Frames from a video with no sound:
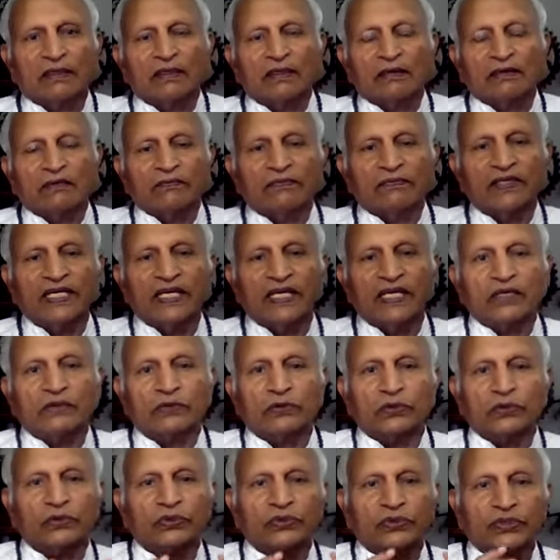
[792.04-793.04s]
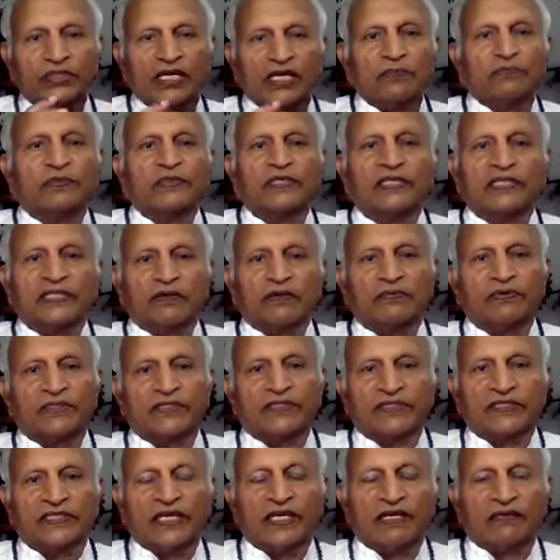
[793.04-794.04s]
We have to separate
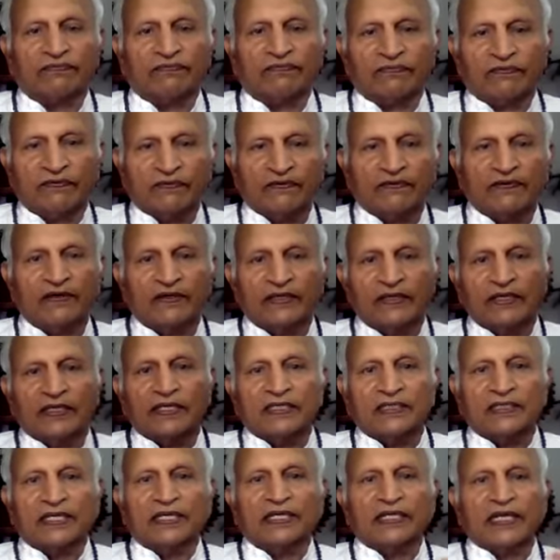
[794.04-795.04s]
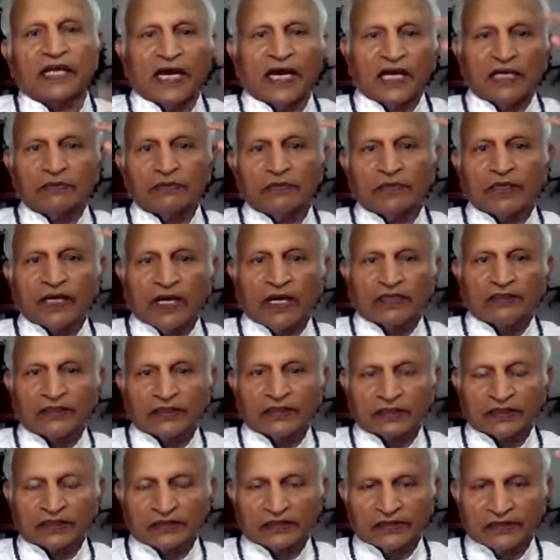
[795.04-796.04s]
ourselves that I'm
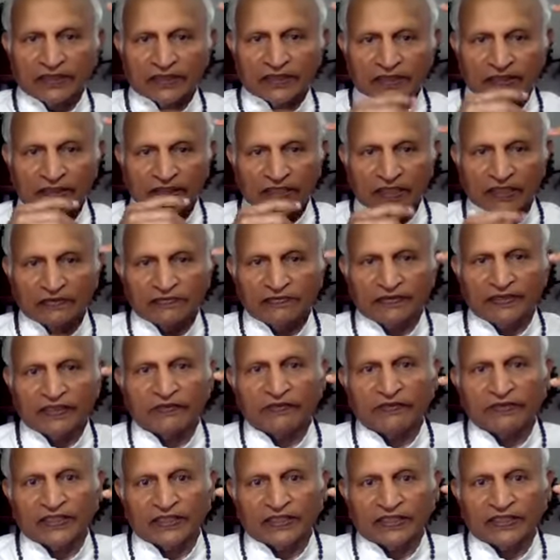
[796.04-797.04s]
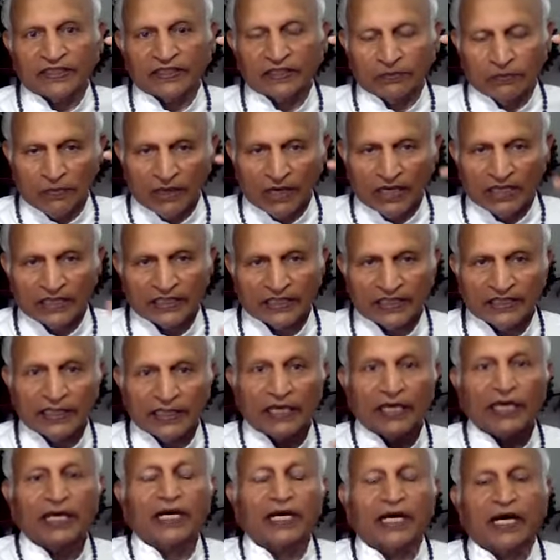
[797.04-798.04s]
consciousness living within the body,
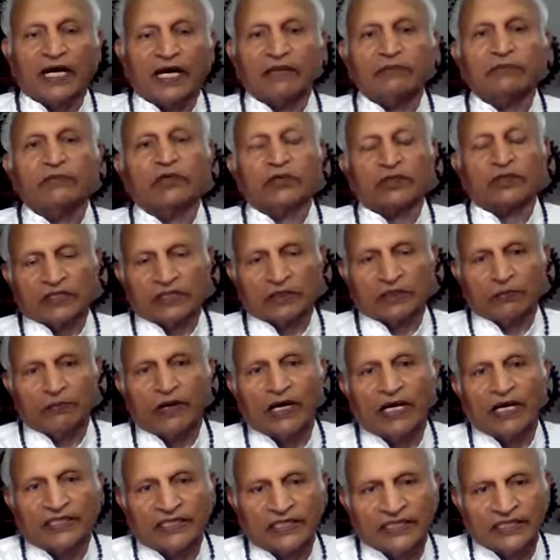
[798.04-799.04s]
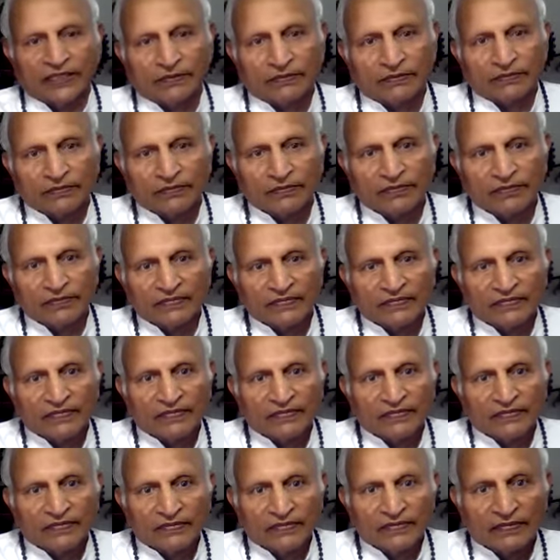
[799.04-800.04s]
I'm not the body.
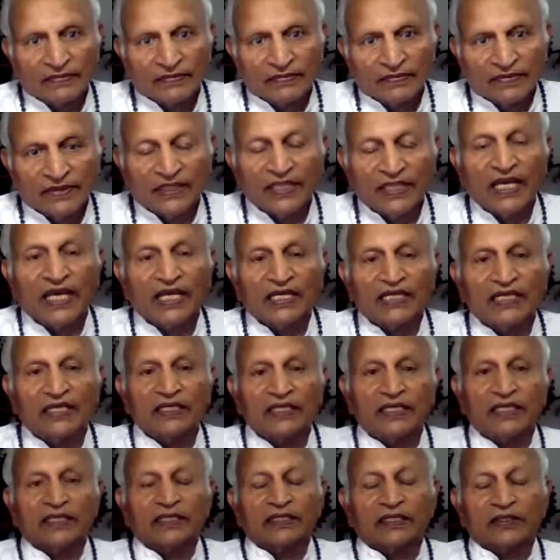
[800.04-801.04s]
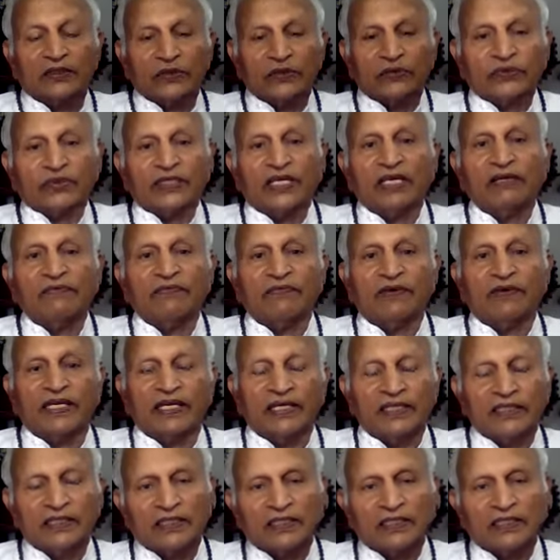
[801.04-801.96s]
Then, same way,